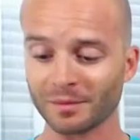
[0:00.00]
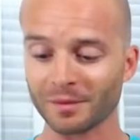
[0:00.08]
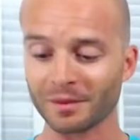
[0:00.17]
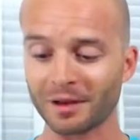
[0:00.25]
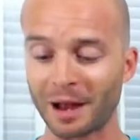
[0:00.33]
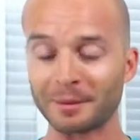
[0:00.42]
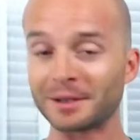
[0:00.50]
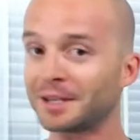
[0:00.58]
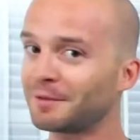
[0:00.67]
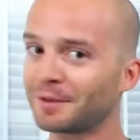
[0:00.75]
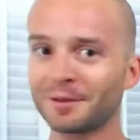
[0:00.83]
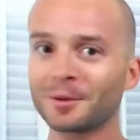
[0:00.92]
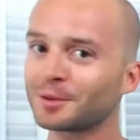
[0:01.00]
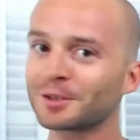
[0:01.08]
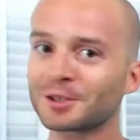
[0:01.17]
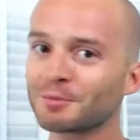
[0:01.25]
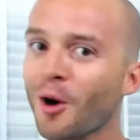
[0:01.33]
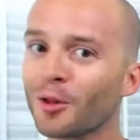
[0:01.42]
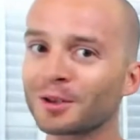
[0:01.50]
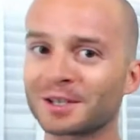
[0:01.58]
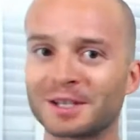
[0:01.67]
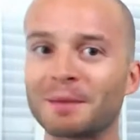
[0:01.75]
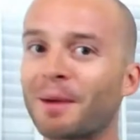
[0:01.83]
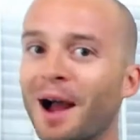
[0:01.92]
I mean, even with the smallest
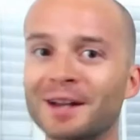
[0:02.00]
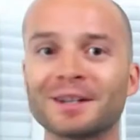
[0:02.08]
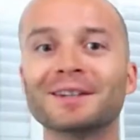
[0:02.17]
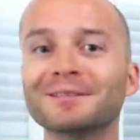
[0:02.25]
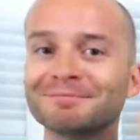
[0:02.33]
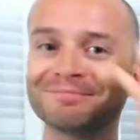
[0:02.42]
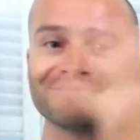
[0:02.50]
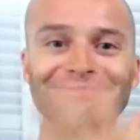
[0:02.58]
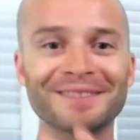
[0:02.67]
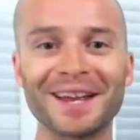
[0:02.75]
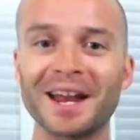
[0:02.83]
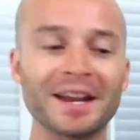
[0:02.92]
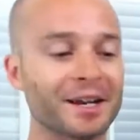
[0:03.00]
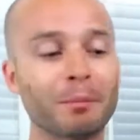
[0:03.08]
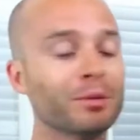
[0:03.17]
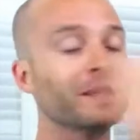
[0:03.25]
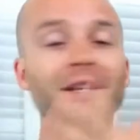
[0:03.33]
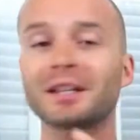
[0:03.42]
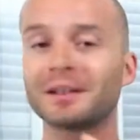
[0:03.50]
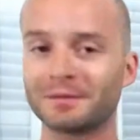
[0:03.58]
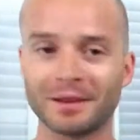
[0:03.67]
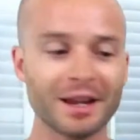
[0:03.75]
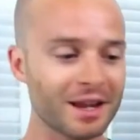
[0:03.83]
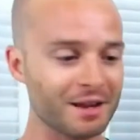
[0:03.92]
sip, it completely
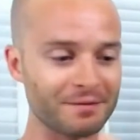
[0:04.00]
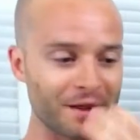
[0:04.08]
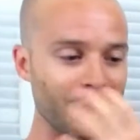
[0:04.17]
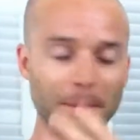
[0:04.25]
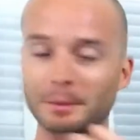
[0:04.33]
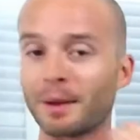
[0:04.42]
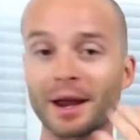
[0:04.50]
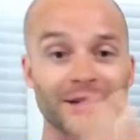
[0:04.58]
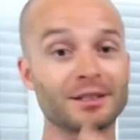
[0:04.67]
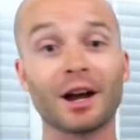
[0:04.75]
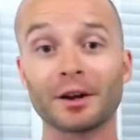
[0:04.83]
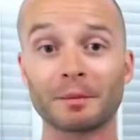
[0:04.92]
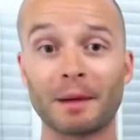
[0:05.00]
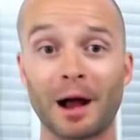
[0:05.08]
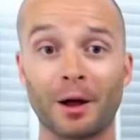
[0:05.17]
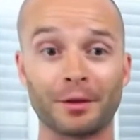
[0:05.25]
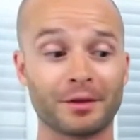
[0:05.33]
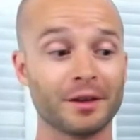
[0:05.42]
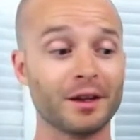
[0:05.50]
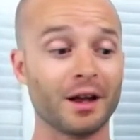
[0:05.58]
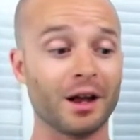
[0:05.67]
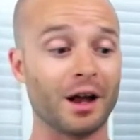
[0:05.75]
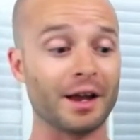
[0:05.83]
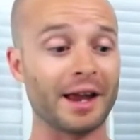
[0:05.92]
enveloped my entire mouth.
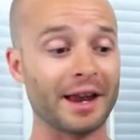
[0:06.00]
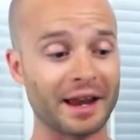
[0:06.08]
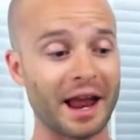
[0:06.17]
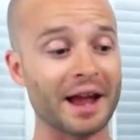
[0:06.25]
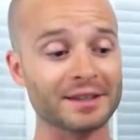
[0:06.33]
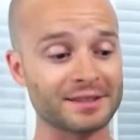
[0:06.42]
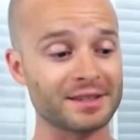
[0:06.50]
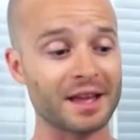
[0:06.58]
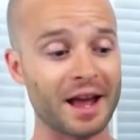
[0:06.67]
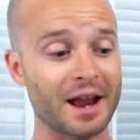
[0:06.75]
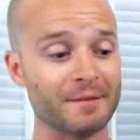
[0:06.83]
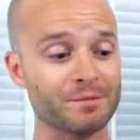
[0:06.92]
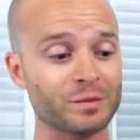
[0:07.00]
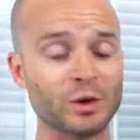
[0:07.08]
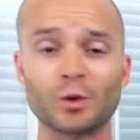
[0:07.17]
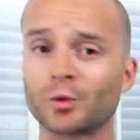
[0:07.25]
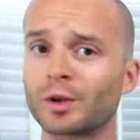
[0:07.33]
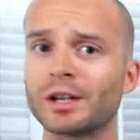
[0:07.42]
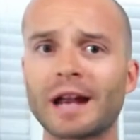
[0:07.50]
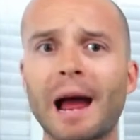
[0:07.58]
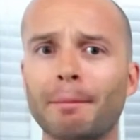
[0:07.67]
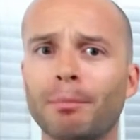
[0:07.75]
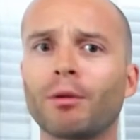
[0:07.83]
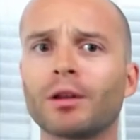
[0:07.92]
It has that green
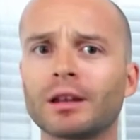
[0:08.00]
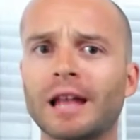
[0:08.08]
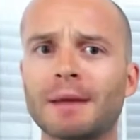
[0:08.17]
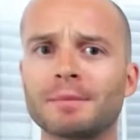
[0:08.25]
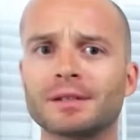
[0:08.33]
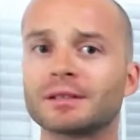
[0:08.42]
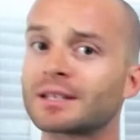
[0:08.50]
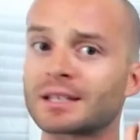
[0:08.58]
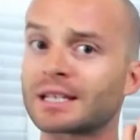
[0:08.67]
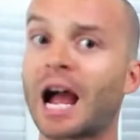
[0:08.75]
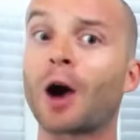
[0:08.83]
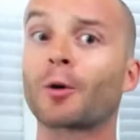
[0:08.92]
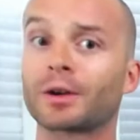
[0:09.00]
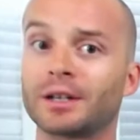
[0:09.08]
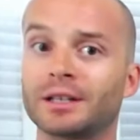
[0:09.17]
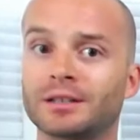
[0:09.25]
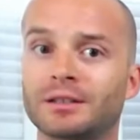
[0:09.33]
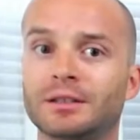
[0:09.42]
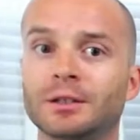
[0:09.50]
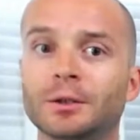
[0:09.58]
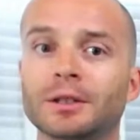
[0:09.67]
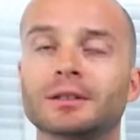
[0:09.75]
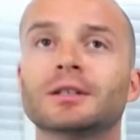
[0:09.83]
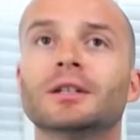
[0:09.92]
apple lemon sourness to
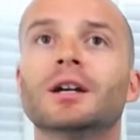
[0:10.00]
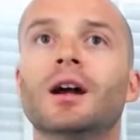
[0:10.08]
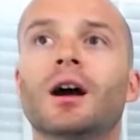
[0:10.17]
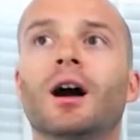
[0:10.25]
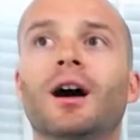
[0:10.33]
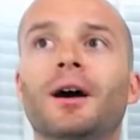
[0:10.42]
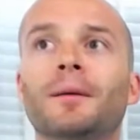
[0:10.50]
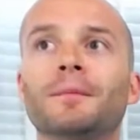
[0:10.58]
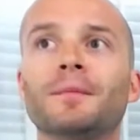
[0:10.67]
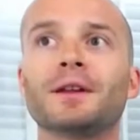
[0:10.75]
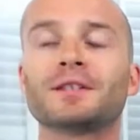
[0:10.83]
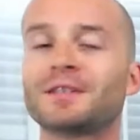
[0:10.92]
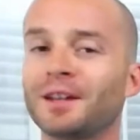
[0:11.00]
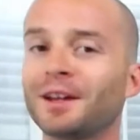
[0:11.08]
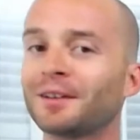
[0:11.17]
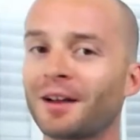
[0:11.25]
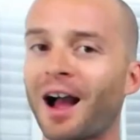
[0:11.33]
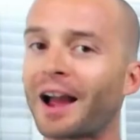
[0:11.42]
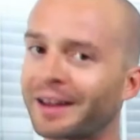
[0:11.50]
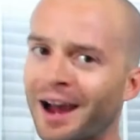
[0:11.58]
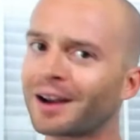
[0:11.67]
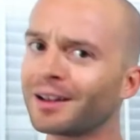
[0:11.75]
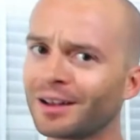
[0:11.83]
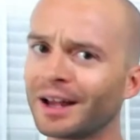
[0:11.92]
it. I
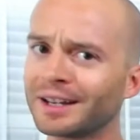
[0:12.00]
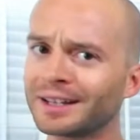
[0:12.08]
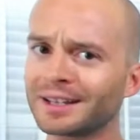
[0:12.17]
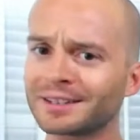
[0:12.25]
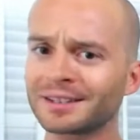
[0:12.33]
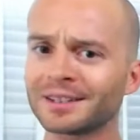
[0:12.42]
kind of like it.